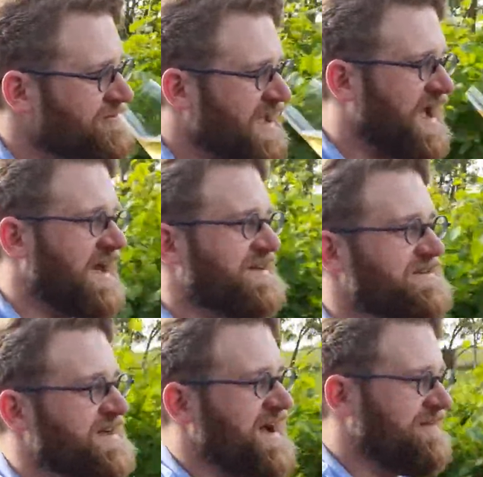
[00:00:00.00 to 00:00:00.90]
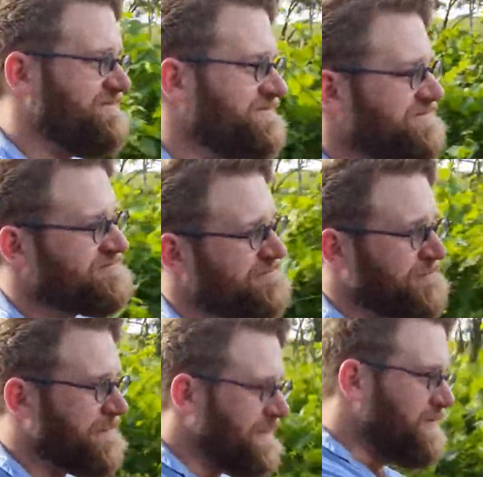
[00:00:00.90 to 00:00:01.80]
and
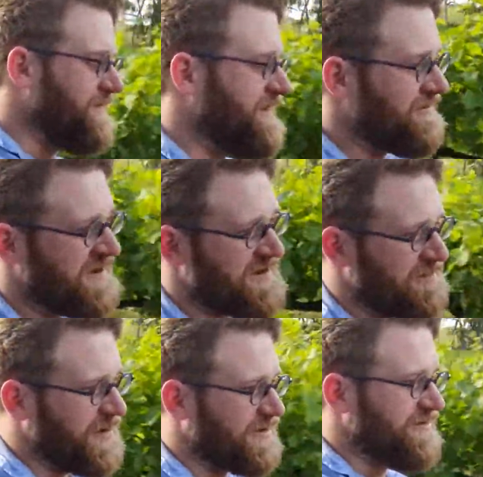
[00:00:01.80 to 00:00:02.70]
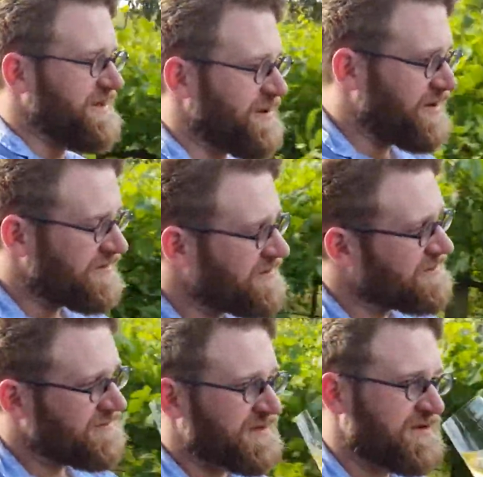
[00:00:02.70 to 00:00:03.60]
when they're ready to bottle, they bottle.
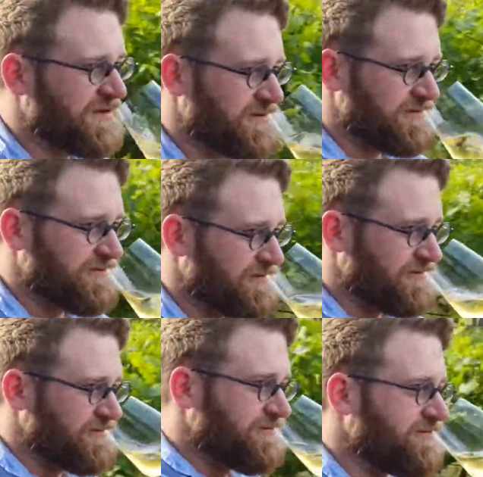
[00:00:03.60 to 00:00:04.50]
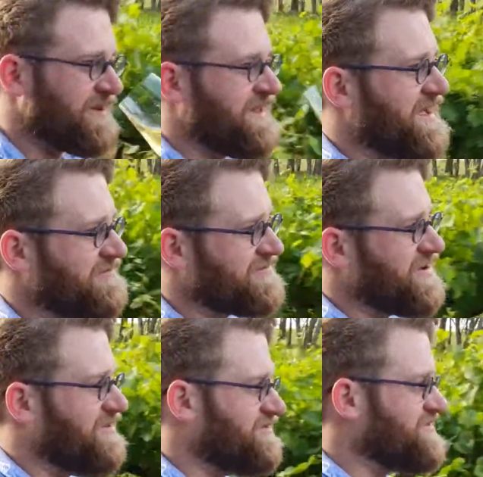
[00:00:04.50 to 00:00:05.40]
But the end
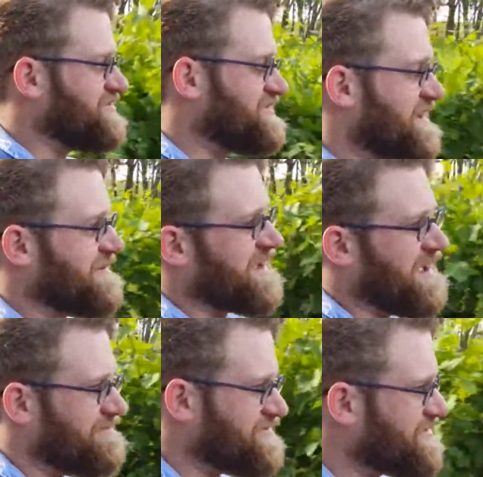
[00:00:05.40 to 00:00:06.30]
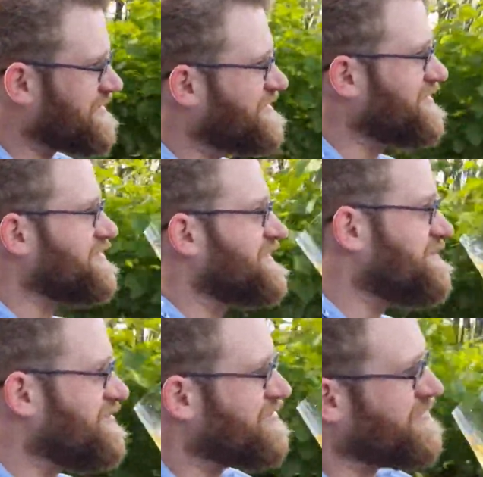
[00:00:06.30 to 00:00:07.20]
result is just something absolutely
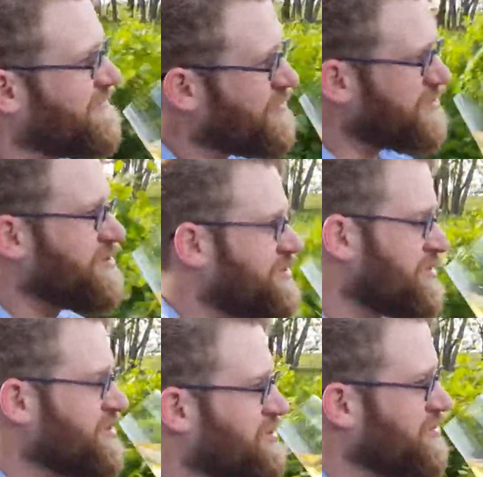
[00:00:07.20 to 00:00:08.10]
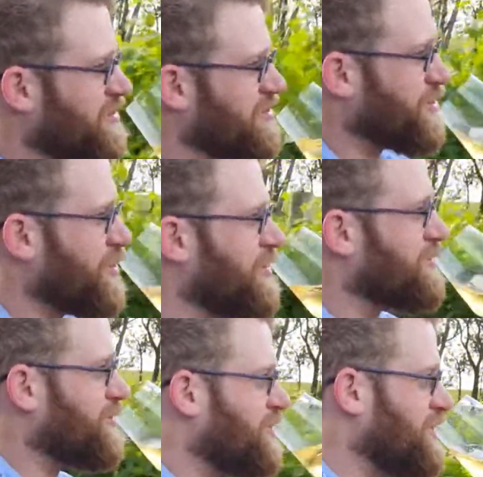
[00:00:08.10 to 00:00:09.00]
beautiful. Oh, oh,
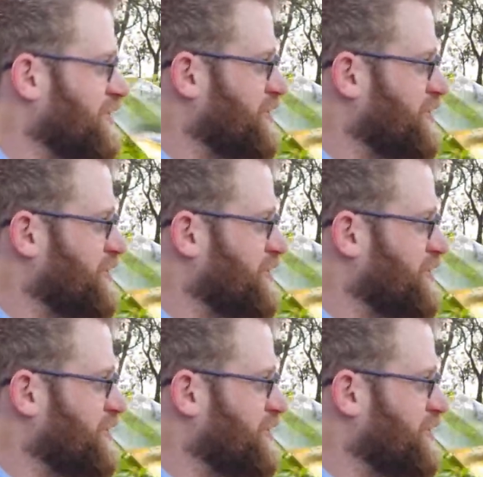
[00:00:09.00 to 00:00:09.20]
oh.